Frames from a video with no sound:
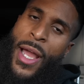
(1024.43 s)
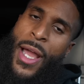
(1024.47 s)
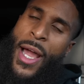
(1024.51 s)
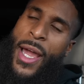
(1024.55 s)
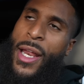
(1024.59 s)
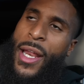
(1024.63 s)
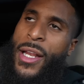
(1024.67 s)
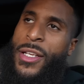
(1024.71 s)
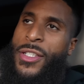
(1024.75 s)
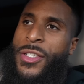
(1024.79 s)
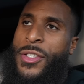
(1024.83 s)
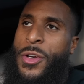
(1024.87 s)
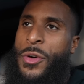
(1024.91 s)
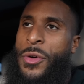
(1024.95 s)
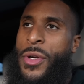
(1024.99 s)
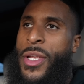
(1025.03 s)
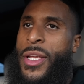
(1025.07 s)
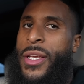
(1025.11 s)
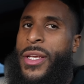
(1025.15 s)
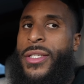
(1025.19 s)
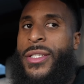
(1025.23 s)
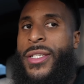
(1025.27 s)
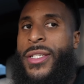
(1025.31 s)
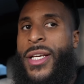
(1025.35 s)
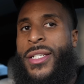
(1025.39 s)
I got a
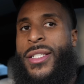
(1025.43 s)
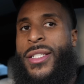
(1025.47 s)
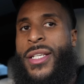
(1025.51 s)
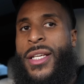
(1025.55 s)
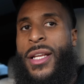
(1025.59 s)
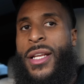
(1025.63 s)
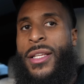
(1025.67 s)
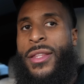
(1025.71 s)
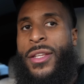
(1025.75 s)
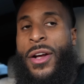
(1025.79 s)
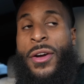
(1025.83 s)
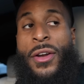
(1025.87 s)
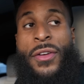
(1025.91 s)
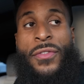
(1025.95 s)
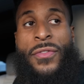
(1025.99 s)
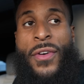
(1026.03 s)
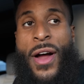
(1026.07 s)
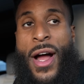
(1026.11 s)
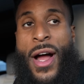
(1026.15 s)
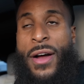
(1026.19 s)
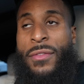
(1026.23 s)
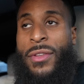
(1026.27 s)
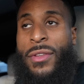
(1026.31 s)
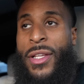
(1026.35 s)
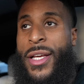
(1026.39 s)
Sony 16 to
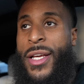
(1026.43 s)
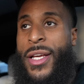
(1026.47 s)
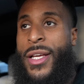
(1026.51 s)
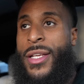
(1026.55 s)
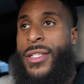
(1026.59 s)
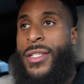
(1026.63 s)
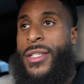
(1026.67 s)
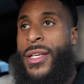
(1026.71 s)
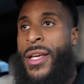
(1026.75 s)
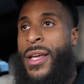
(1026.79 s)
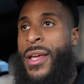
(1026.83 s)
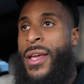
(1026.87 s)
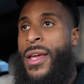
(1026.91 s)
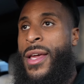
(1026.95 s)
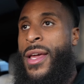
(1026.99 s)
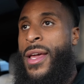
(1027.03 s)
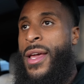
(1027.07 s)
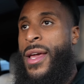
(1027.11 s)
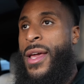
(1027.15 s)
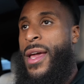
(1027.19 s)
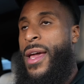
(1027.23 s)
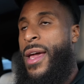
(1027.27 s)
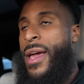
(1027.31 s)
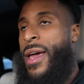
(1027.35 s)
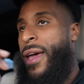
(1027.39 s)
35 lens,
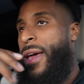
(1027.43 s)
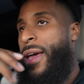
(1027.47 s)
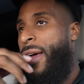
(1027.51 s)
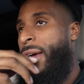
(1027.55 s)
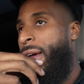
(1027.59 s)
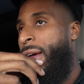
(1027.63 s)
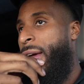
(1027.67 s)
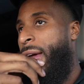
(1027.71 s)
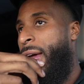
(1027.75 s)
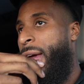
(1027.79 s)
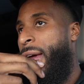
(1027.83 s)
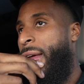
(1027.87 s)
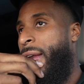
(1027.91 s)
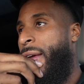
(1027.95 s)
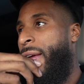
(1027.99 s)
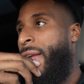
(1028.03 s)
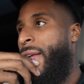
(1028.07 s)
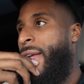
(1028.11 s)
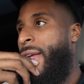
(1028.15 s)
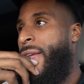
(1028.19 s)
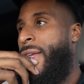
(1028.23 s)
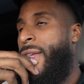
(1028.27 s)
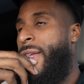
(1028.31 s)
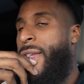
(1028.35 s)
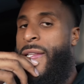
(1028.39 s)
and it
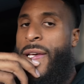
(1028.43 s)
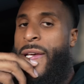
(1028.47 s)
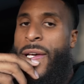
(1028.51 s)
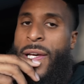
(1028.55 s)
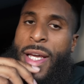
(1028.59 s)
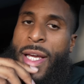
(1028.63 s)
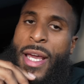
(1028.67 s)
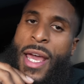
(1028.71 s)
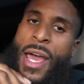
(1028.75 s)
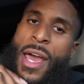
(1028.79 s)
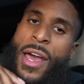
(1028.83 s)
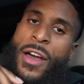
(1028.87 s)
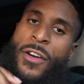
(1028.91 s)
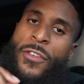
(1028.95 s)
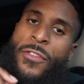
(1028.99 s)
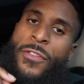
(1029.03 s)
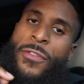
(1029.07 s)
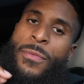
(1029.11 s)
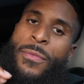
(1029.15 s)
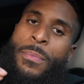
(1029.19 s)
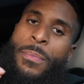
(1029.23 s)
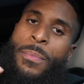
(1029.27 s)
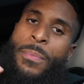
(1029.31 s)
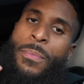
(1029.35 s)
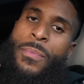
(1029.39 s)
is the
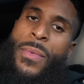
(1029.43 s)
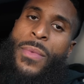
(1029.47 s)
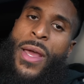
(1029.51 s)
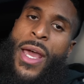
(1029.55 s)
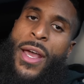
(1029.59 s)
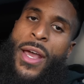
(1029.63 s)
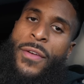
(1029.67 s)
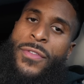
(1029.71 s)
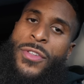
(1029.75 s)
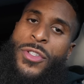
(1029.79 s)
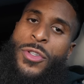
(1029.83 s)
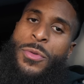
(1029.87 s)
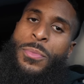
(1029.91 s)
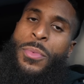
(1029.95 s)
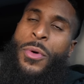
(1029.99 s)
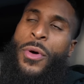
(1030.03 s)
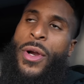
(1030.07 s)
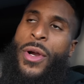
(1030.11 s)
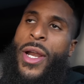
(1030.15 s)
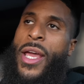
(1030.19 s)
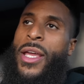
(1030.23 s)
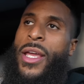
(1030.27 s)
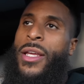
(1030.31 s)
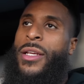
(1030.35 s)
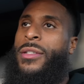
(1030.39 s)
f f
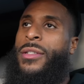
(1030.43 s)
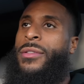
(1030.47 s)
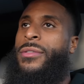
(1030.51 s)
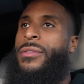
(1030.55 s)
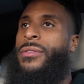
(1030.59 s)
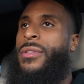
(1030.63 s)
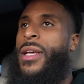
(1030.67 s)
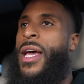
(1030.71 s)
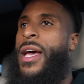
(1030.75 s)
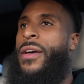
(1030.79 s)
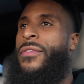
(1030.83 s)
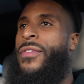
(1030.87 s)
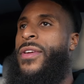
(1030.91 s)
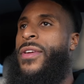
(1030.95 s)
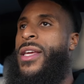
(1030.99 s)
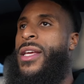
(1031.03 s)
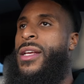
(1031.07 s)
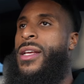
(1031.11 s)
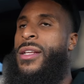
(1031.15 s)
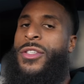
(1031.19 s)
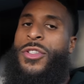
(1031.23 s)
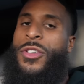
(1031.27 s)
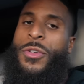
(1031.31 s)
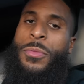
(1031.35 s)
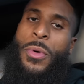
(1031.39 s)
2.8,
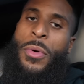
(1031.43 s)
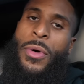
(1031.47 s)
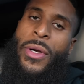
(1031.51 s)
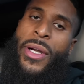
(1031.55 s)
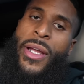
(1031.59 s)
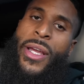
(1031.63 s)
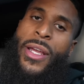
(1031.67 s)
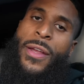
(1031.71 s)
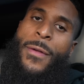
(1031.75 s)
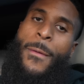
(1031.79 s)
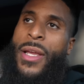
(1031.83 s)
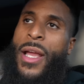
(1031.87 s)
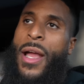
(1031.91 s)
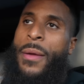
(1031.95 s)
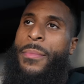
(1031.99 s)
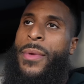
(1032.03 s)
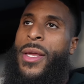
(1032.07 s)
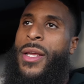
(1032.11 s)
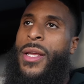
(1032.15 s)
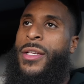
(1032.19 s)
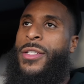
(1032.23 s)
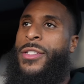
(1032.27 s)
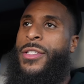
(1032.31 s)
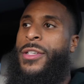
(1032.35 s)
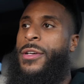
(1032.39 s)
fe 2.8. You know I
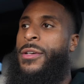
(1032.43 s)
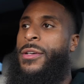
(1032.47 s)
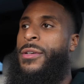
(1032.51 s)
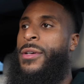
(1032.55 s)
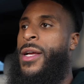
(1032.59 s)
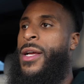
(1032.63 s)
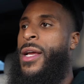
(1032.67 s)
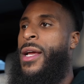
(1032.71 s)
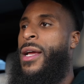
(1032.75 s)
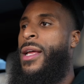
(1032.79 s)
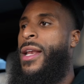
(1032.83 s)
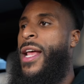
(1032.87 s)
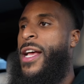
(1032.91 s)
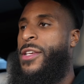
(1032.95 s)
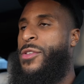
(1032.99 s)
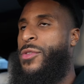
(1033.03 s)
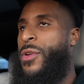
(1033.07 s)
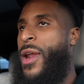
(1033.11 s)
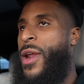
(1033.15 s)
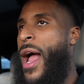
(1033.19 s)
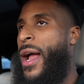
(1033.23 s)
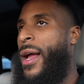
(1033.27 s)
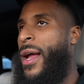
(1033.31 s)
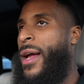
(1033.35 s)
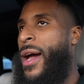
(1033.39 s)
mean, so that's
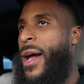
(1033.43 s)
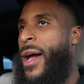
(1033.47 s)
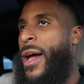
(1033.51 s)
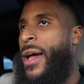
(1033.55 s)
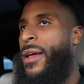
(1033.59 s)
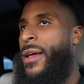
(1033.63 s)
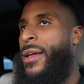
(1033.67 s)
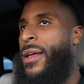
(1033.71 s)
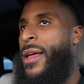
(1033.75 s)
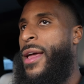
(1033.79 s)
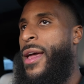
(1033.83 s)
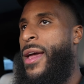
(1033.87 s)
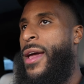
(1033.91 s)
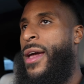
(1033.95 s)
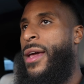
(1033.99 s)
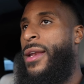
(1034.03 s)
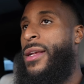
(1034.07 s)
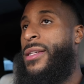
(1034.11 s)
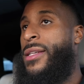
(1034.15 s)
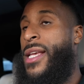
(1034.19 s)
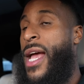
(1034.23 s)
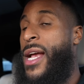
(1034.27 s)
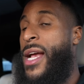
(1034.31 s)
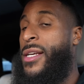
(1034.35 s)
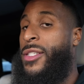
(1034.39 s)
what I got, and
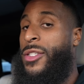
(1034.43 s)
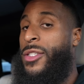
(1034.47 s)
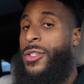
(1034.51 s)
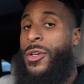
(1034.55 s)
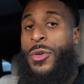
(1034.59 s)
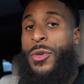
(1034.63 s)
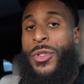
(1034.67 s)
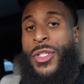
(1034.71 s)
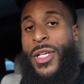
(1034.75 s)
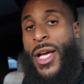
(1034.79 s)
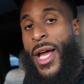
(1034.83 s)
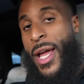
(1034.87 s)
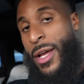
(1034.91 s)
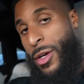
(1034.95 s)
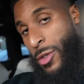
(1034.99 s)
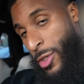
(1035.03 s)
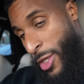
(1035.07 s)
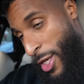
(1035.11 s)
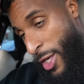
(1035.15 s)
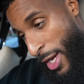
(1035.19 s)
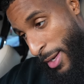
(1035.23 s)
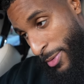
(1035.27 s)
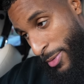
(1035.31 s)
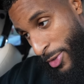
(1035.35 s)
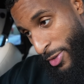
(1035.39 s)
it's actually Gucci angle
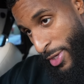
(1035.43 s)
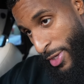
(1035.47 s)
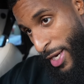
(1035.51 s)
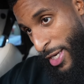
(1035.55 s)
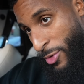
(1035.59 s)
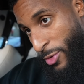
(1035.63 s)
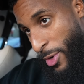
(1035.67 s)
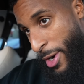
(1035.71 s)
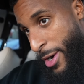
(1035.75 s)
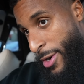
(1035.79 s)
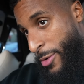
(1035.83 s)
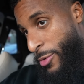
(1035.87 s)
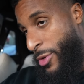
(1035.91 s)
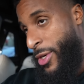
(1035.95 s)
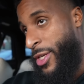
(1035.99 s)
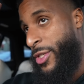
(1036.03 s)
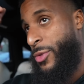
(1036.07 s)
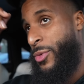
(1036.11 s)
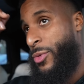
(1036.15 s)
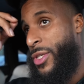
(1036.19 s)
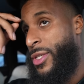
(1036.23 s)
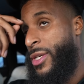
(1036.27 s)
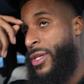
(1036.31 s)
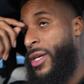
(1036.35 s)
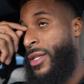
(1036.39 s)
cap, so that's why I don't want to
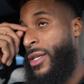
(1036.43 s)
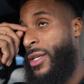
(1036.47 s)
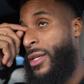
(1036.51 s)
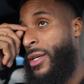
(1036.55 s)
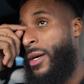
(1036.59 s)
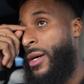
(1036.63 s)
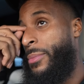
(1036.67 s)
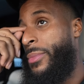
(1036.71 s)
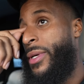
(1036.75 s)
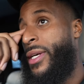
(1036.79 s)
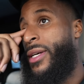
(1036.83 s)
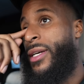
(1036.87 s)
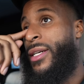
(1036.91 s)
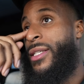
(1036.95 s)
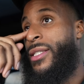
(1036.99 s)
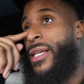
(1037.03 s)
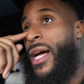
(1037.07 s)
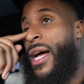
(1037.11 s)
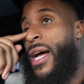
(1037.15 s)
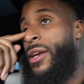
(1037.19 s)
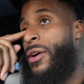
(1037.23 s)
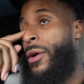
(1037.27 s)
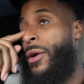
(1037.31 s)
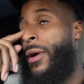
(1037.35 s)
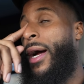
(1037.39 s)
switch nothing up because
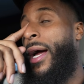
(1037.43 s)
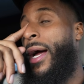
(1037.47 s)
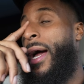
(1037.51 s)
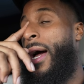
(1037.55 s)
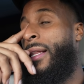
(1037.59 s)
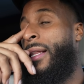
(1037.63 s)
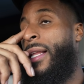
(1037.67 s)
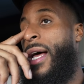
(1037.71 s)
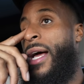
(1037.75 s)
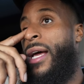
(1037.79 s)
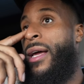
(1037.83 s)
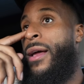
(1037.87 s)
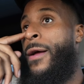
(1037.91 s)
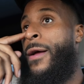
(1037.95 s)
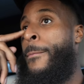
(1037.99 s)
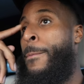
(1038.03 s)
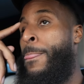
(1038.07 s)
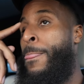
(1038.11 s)
I know I got like